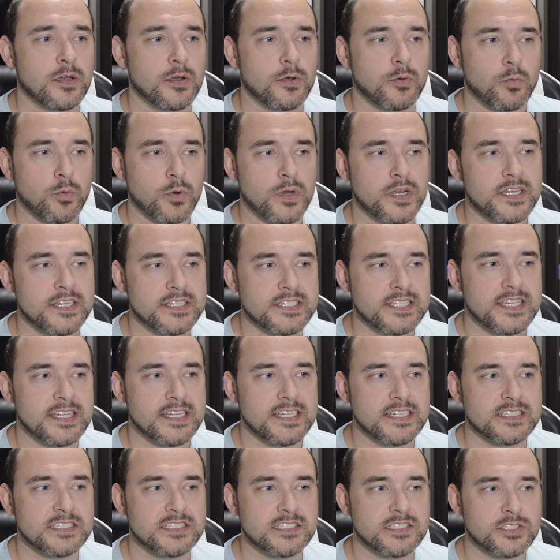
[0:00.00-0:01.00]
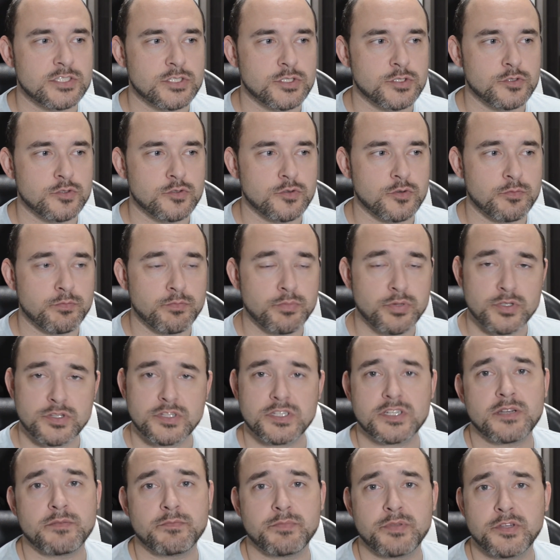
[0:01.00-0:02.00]
what it takes to put
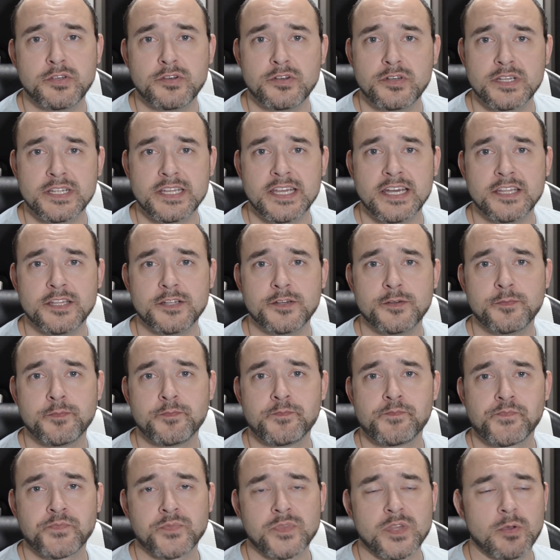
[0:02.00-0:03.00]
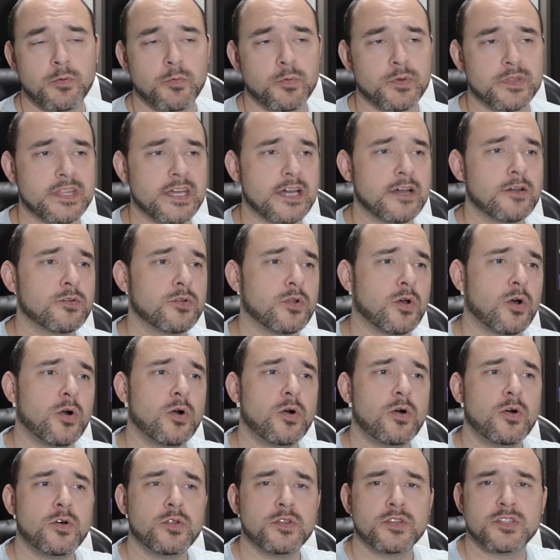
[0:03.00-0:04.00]
the computer together without
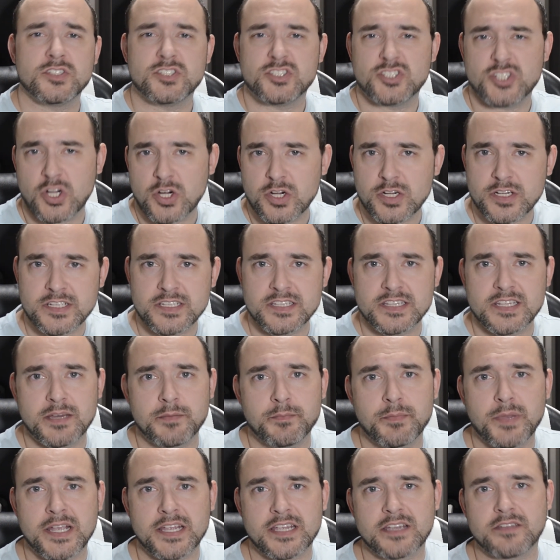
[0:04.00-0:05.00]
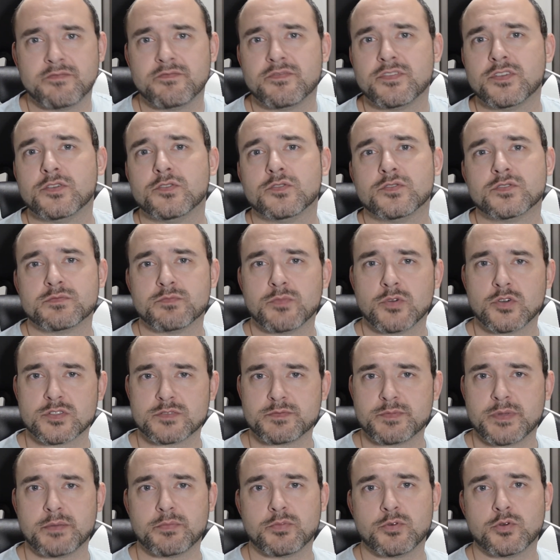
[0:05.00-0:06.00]
all the jargon that might confuse most
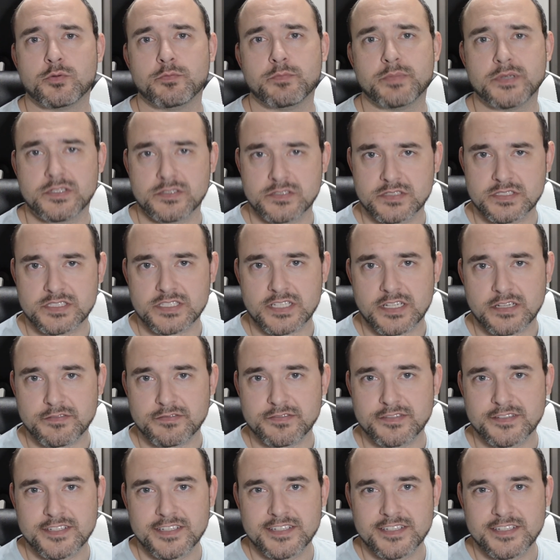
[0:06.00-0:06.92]
people who build stuff.